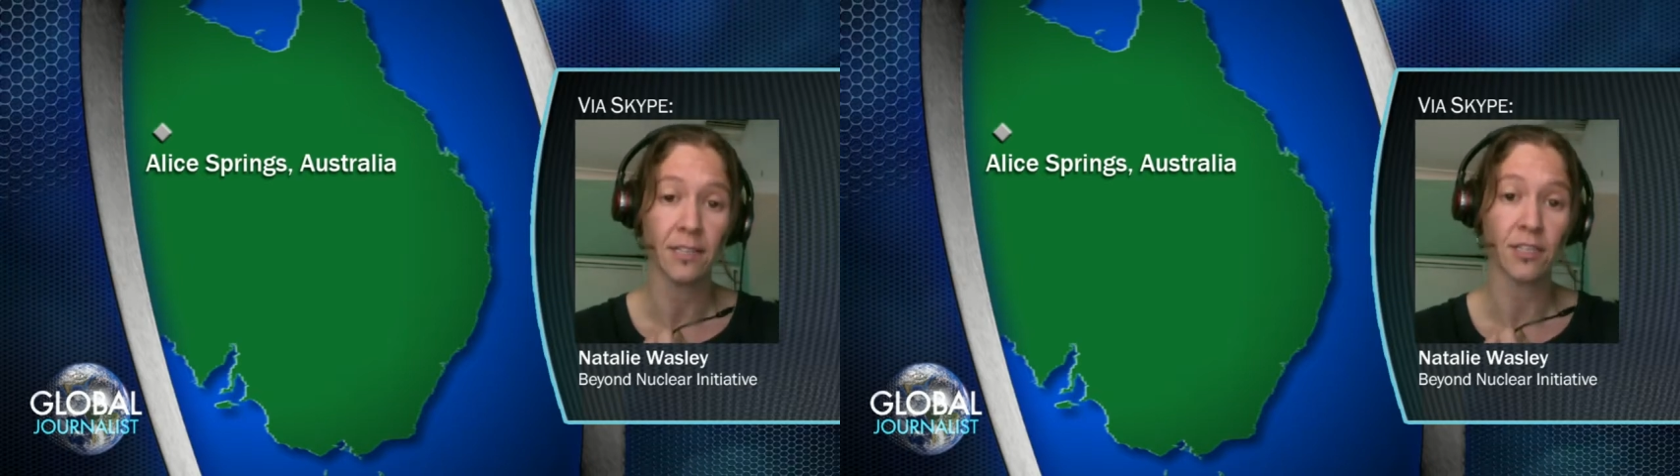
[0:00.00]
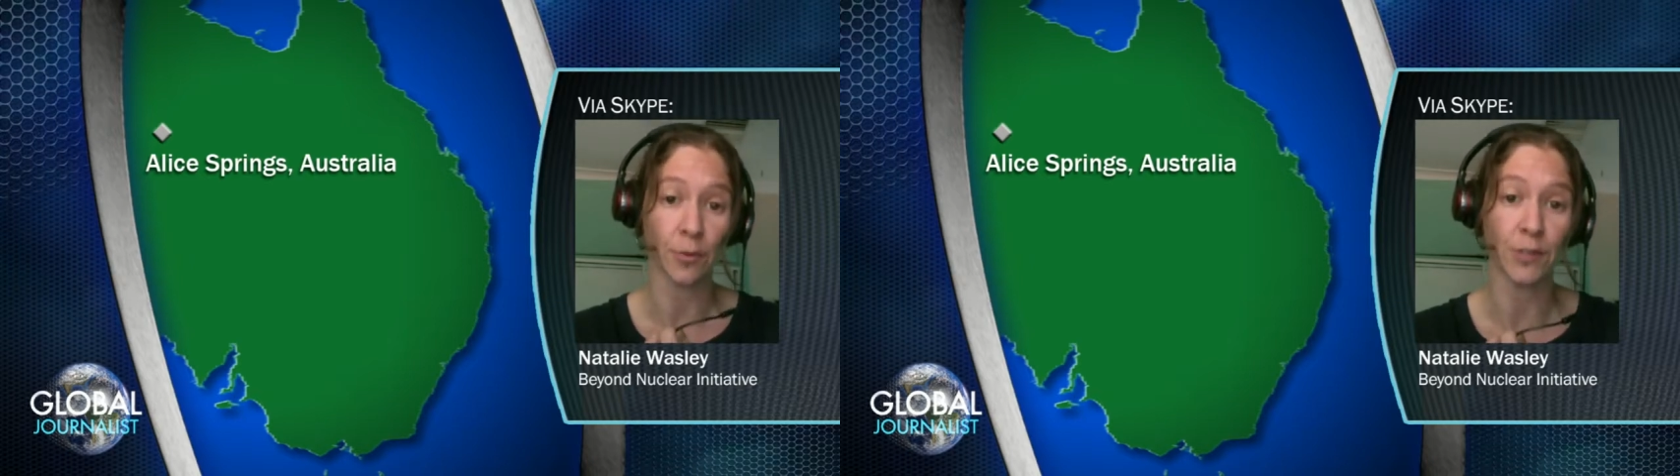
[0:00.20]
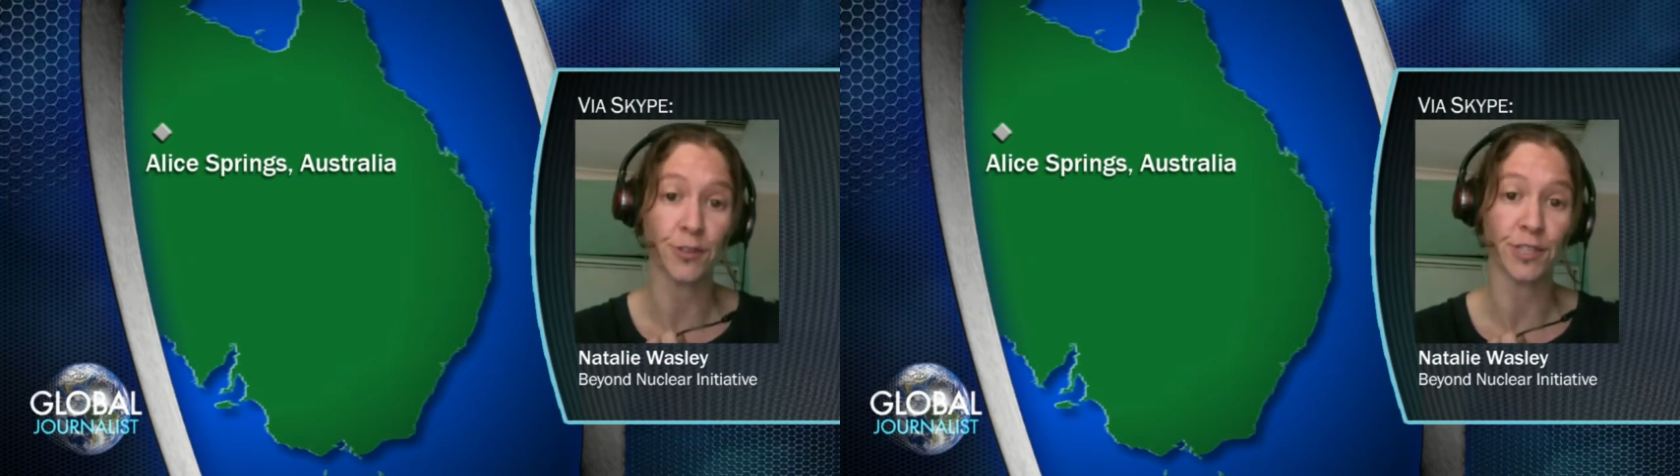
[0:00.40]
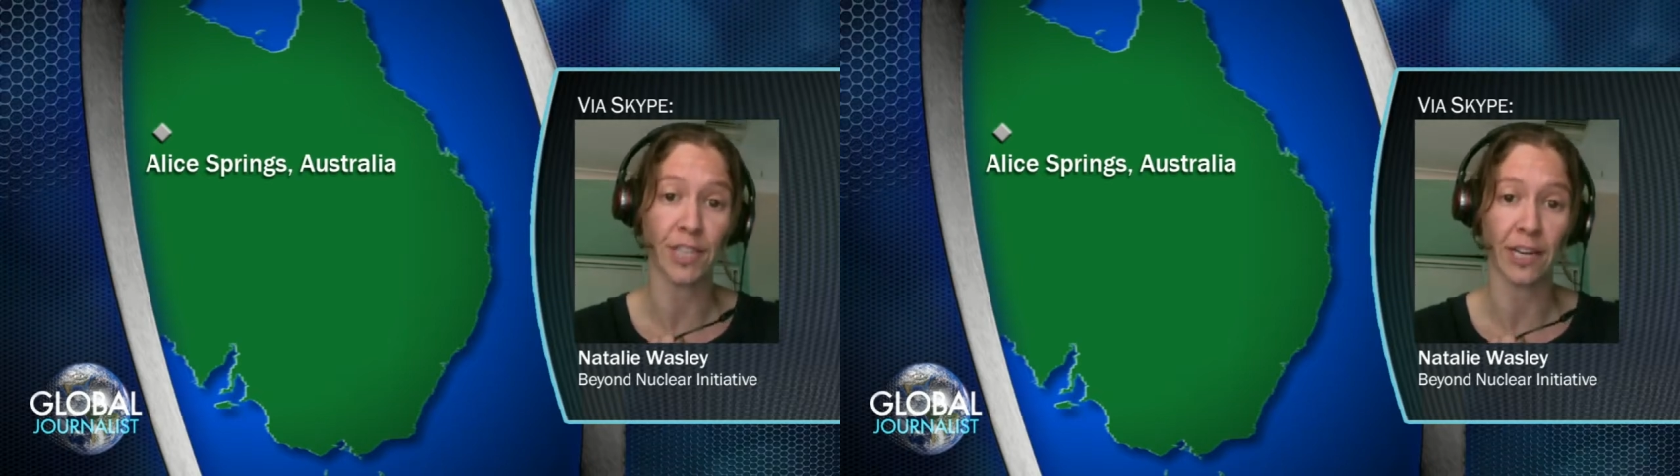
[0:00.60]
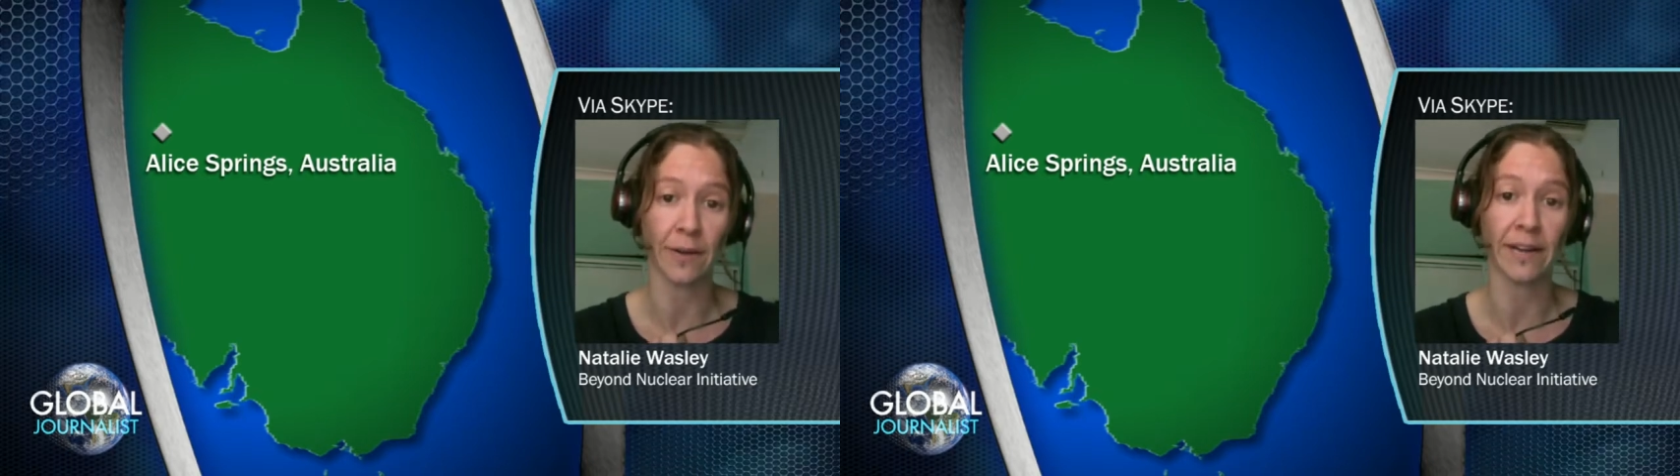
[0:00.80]
so we
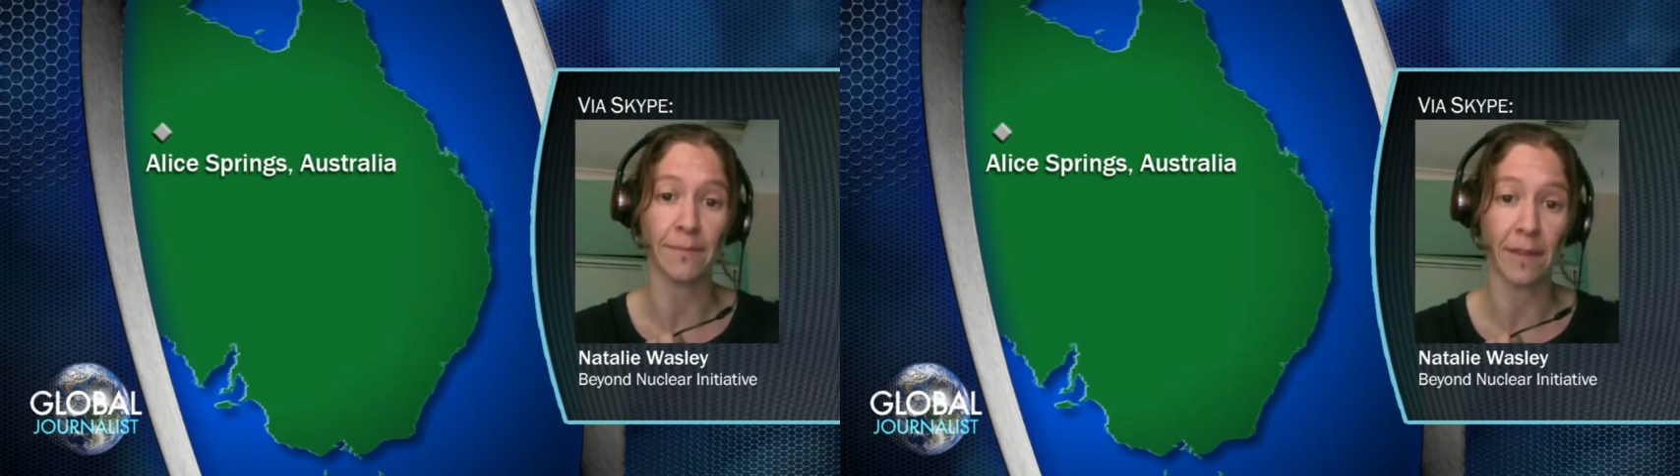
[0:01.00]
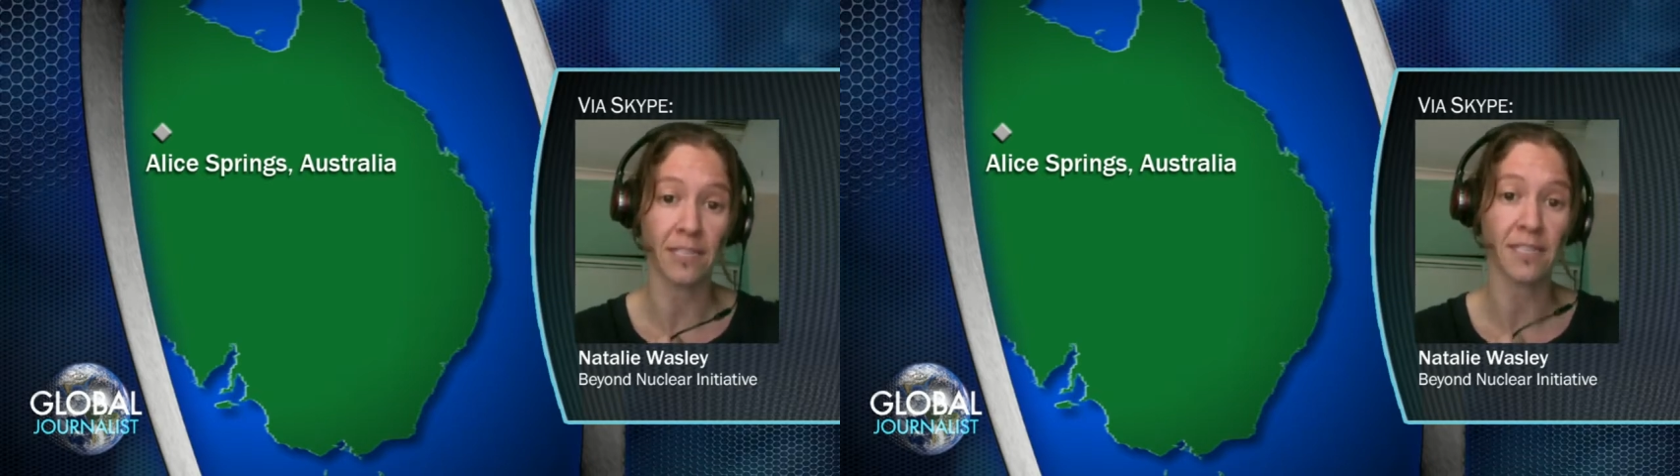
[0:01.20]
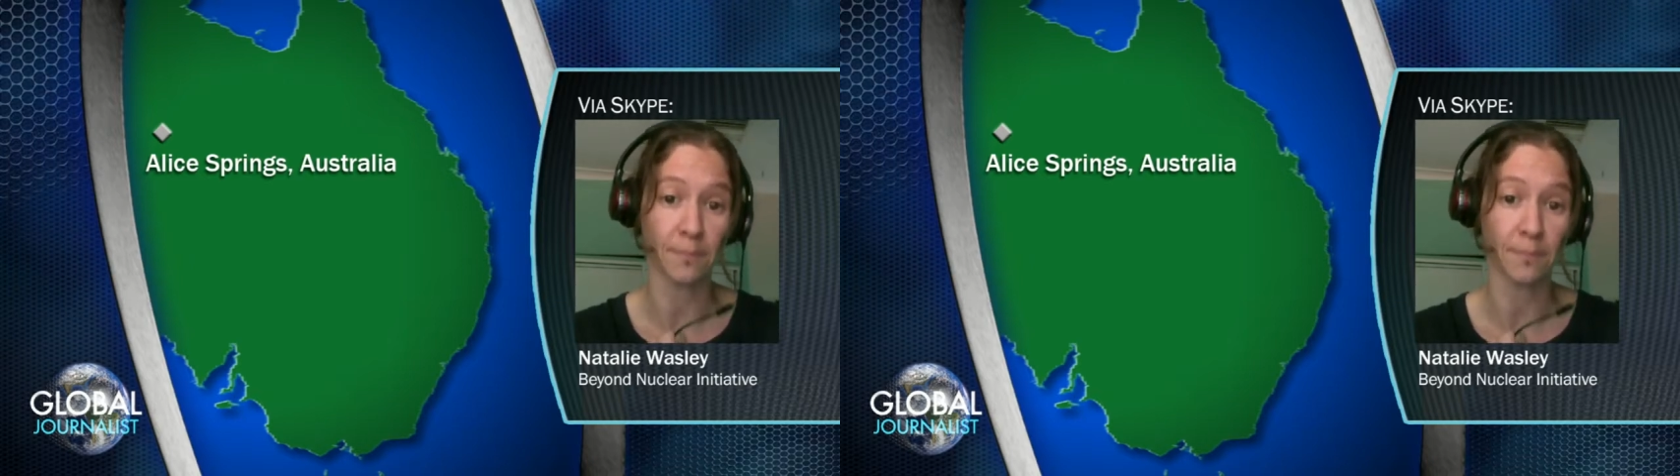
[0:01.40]
do generate a much